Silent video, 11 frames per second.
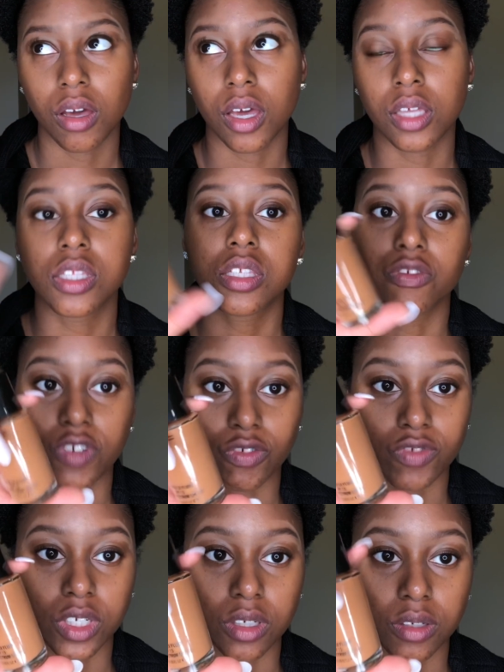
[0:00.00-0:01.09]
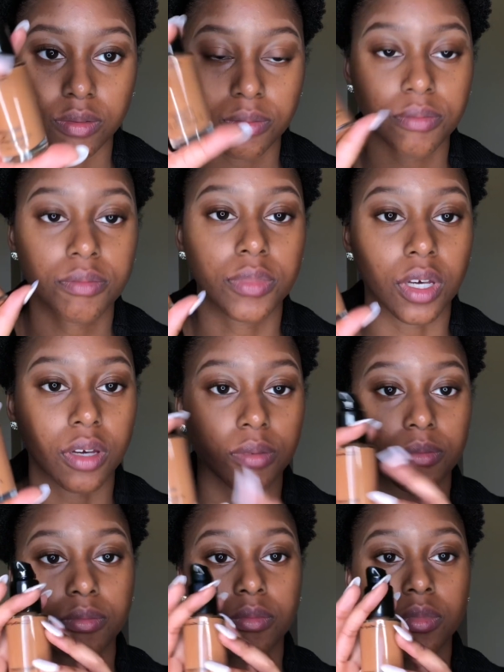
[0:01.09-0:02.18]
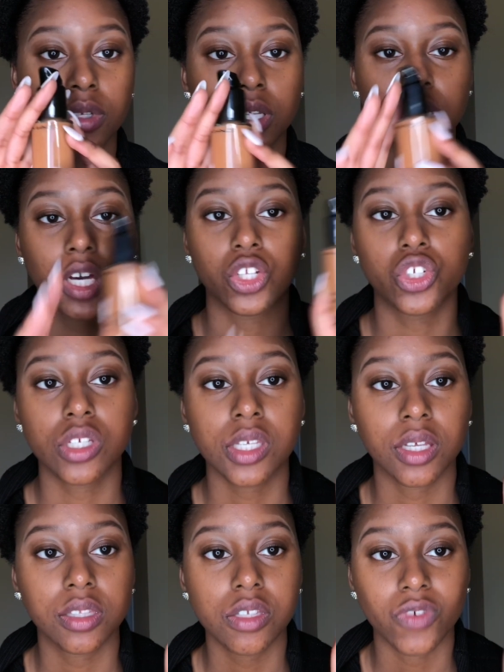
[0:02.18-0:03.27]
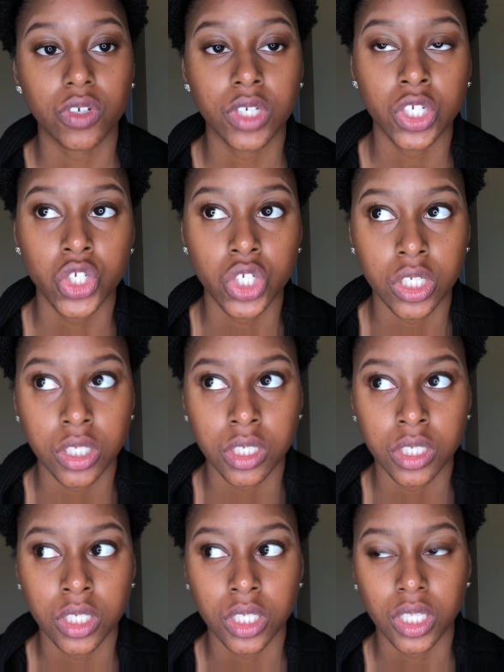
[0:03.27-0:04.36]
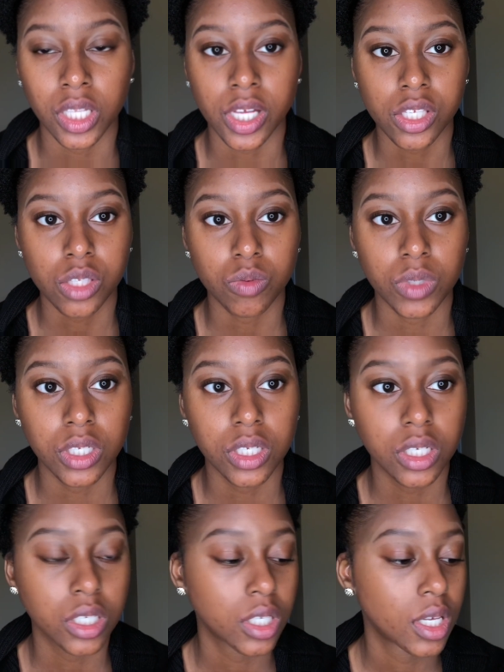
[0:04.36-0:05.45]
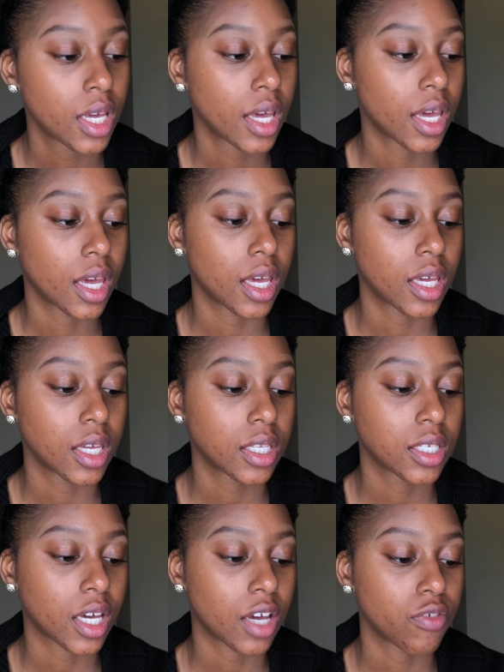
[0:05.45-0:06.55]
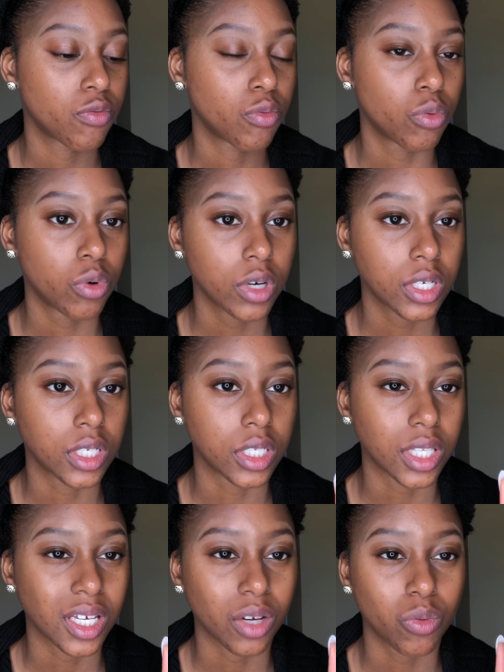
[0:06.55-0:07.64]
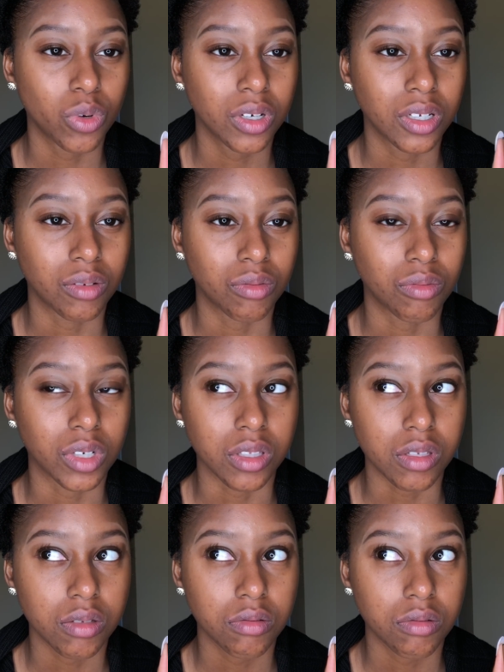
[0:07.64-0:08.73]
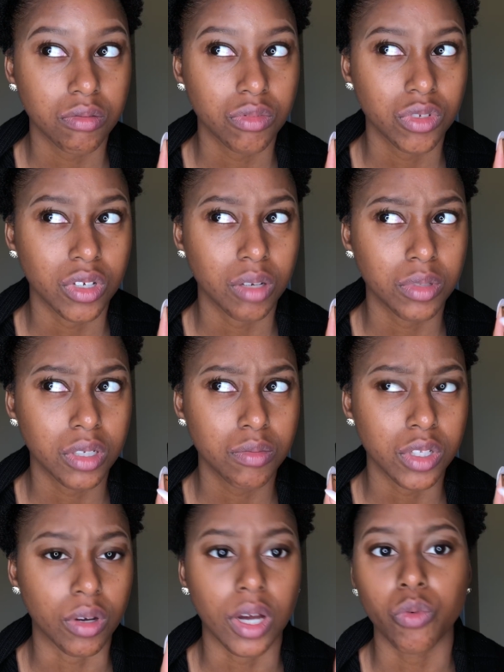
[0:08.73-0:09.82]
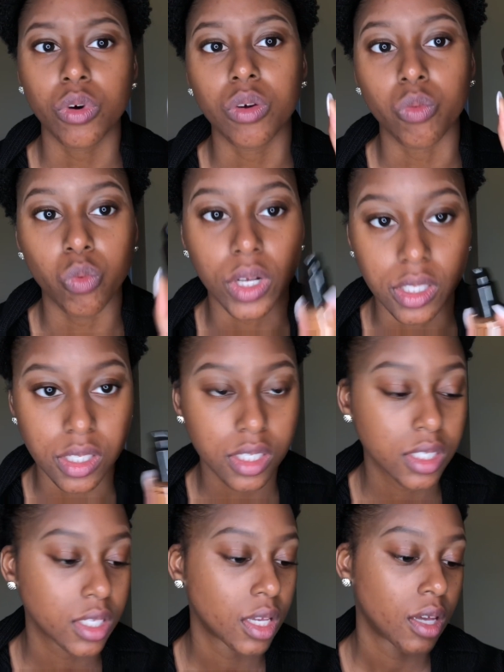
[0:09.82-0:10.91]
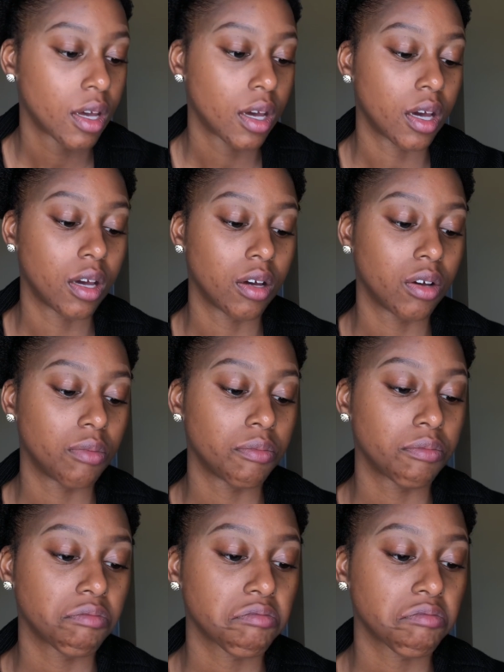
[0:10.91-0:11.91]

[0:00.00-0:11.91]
NC50. Yeah, I just got this foundation last week and I've worn it a couple times now. I wore it once. I'm